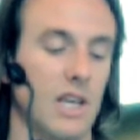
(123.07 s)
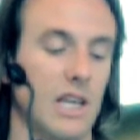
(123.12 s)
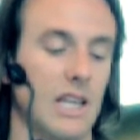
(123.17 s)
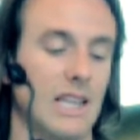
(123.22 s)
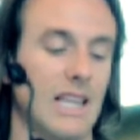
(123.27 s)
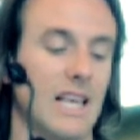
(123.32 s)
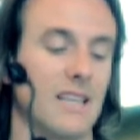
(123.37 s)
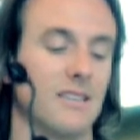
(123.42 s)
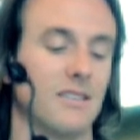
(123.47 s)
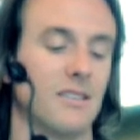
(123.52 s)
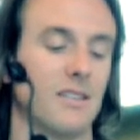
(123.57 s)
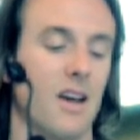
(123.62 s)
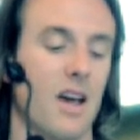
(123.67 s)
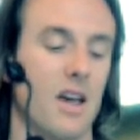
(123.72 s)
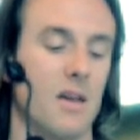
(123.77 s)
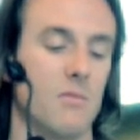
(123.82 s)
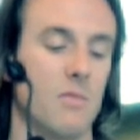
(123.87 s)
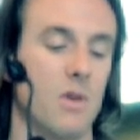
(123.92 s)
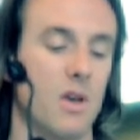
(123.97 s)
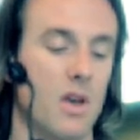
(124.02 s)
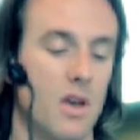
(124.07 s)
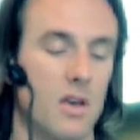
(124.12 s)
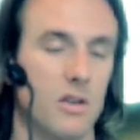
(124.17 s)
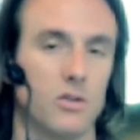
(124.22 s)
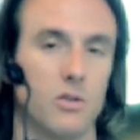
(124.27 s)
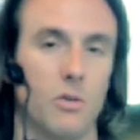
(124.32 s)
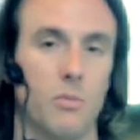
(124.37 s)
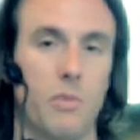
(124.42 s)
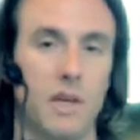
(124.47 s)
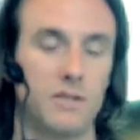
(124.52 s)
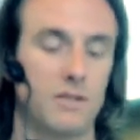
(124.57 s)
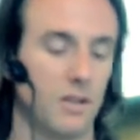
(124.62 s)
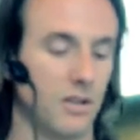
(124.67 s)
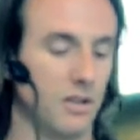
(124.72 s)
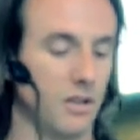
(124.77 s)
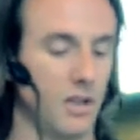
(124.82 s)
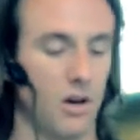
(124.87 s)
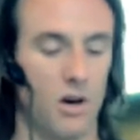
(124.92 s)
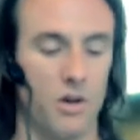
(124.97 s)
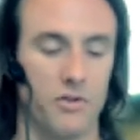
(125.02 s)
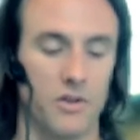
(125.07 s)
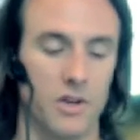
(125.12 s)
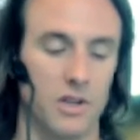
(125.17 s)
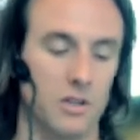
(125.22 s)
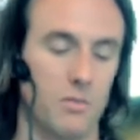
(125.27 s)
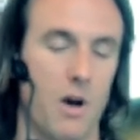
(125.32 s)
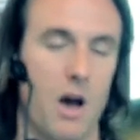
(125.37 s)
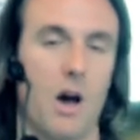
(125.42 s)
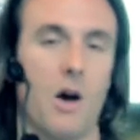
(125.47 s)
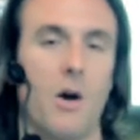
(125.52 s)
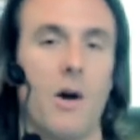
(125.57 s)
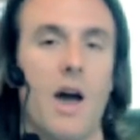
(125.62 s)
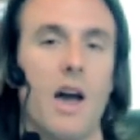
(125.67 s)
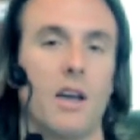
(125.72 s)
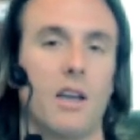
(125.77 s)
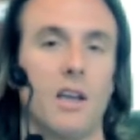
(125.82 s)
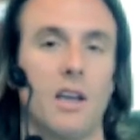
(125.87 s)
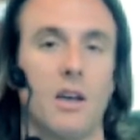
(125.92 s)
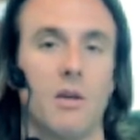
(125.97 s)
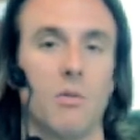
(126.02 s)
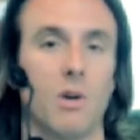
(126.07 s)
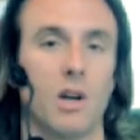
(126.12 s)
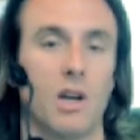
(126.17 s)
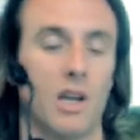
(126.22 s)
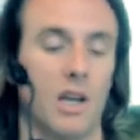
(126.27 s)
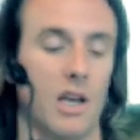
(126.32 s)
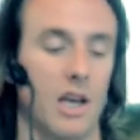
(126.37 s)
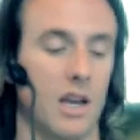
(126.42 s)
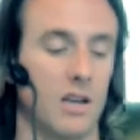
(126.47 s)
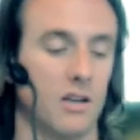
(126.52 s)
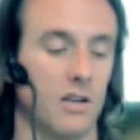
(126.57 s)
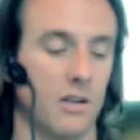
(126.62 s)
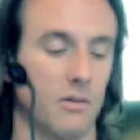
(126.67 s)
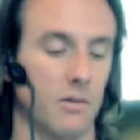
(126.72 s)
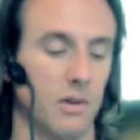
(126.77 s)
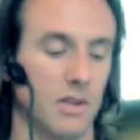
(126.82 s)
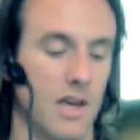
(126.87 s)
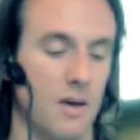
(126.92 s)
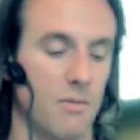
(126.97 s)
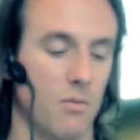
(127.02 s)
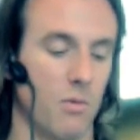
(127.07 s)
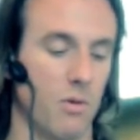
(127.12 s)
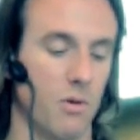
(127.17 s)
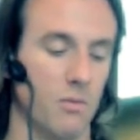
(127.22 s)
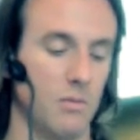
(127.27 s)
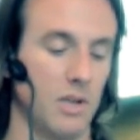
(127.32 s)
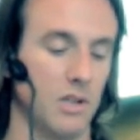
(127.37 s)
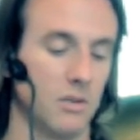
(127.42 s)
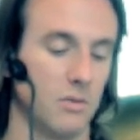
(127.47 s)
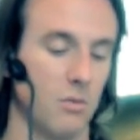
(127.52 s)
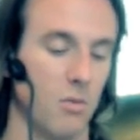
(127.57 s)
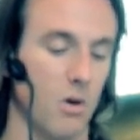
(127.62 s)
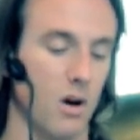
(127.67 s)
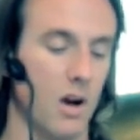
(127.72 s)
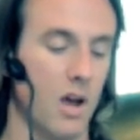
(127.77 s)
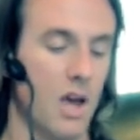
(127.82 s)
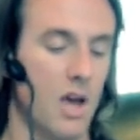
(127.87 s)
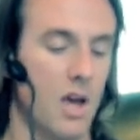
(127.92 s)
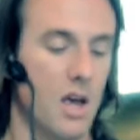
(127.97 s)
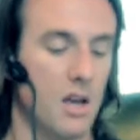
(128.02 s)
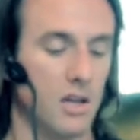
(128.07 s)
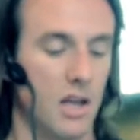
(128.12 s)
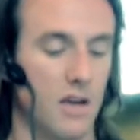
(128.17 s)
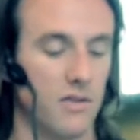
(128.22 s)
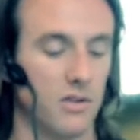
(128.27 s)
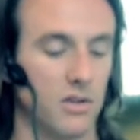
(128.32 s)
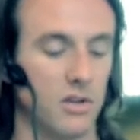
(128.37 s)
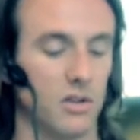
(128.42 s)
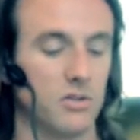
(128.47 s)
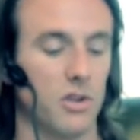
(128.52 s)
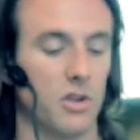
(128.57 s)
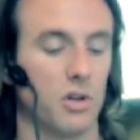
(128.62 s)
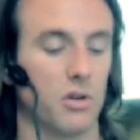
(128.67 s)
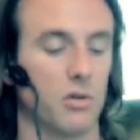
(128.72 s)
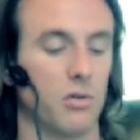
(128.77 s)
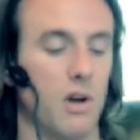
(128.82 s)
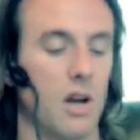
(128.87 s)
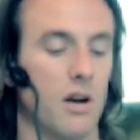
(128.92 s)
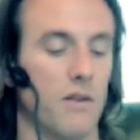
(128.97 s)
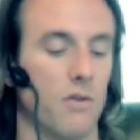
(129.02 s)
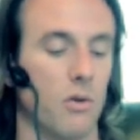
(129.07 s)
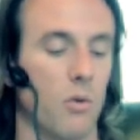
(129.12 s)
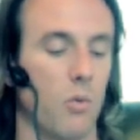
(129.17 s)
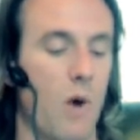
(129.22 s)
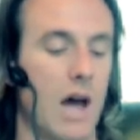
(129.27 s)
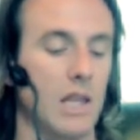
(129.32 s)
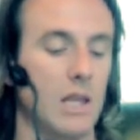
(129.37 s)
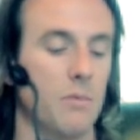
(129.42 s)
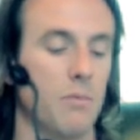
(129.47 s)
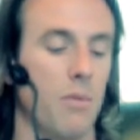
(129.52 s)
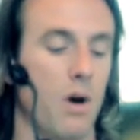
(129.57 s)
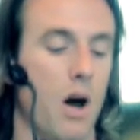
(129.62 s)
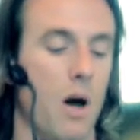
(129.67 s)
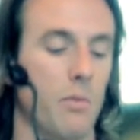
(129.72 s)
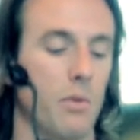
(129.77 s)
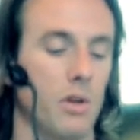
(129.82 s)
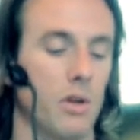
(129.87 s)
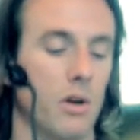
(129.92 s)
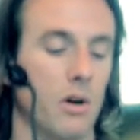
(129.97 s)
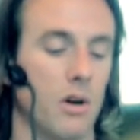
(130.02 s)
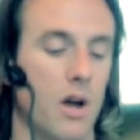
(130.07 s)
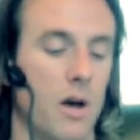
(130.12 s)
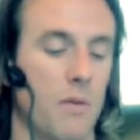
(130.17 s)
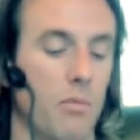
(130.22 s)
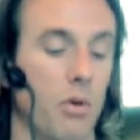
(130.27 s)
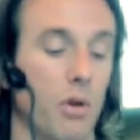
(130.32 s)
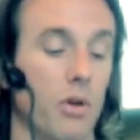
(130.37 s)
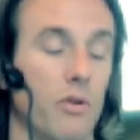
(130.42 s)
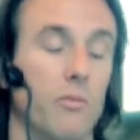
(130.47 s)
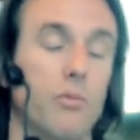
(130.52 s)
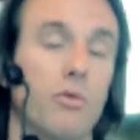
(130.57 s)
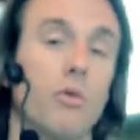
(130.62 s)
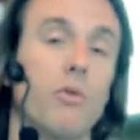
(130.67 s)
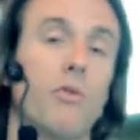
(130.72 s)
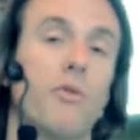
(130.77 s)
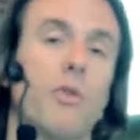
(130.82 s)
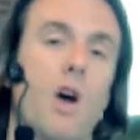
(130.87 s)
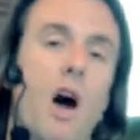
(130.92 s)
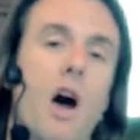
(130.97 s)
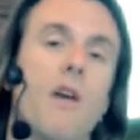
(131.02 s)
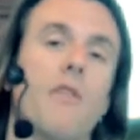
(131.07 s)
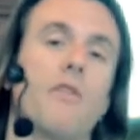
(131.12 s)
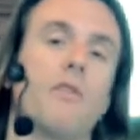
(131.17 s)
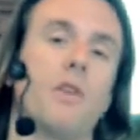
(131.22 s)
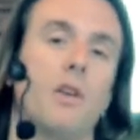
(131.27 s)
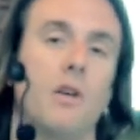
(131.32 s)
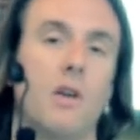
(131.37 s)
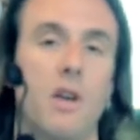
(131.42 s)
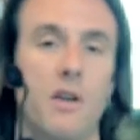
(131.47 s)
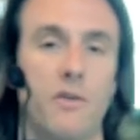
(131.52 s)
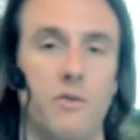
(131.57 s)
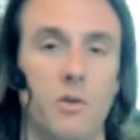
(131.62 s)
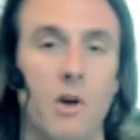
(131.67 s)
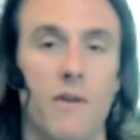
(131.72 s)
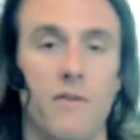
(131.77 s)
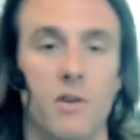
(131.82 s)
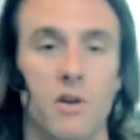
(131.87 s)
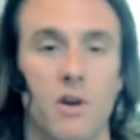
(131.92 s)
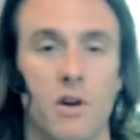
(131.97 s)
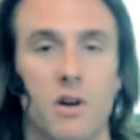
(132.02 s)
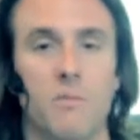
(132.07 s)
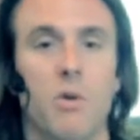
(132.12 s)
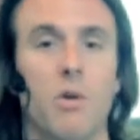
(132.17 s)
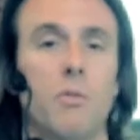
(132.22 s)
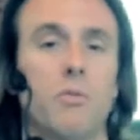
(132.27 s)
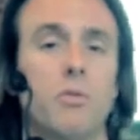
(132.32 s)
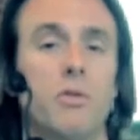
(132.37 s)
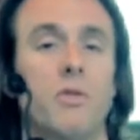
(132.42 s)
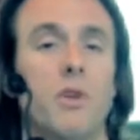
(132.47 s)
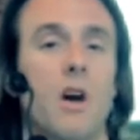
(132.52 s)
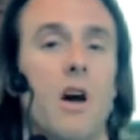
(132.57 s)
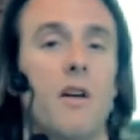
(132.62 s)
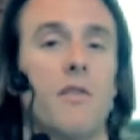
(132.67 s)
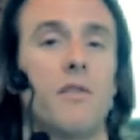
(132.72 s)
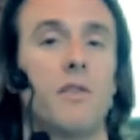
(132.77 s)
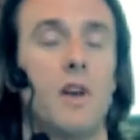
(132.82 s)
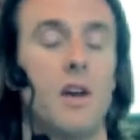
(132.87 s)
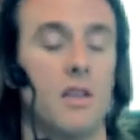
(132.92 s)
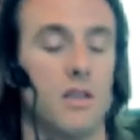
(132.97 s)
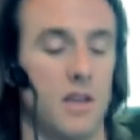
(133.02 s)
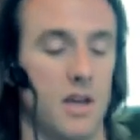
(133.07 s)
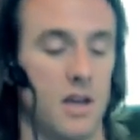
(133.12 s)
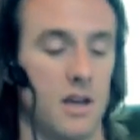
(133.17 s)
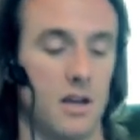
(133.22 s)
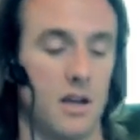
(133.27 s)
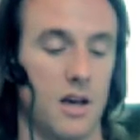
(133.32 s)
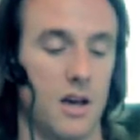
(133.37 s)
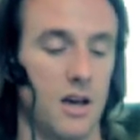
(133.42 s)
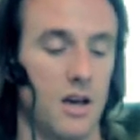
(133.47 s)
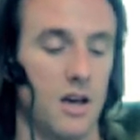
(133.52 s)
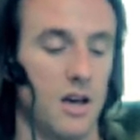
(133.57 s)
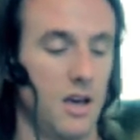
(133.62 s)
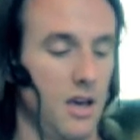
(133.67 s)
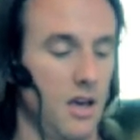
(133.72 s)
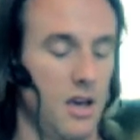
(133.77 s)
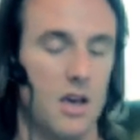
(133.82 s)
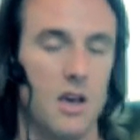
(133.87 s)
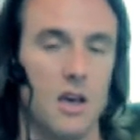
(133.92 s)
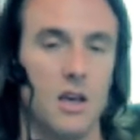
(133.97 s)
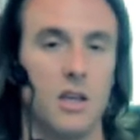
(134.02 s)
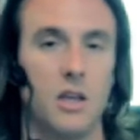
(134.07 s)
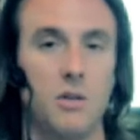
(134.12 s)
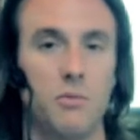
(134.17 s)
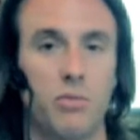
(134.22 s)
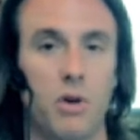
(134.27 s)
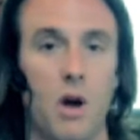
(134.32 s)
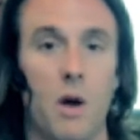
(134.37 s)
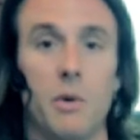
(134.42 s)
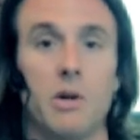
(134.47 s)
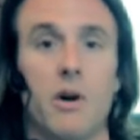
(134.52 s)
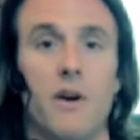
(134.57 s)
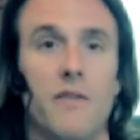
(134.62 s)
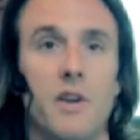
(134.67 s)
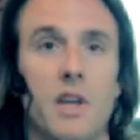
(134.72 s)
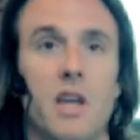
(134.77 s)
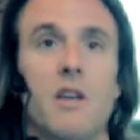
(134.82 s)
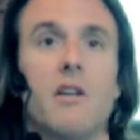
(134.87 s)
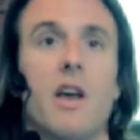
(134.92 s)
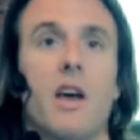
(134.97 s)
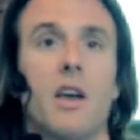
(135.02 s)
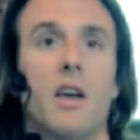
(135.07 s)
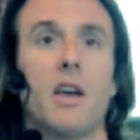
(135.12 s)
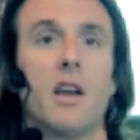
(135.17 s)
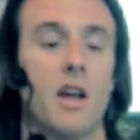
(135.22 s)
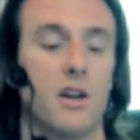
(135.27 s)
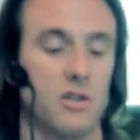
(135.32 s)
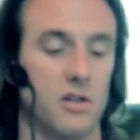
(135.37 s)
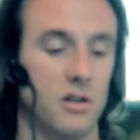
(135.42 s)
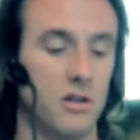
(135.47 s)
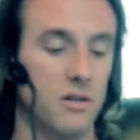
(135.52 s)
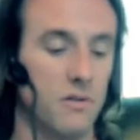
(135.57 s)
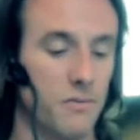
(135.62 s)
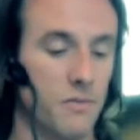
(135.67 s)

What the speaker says: in less time. So basically all things biohacking, and we're going to get into what that means more. Dave is also the creator of a widely popular Bulletproof Coffee, and if you haven't heard of Bulletproof Coffee yet, then you probably don't have an internet connection,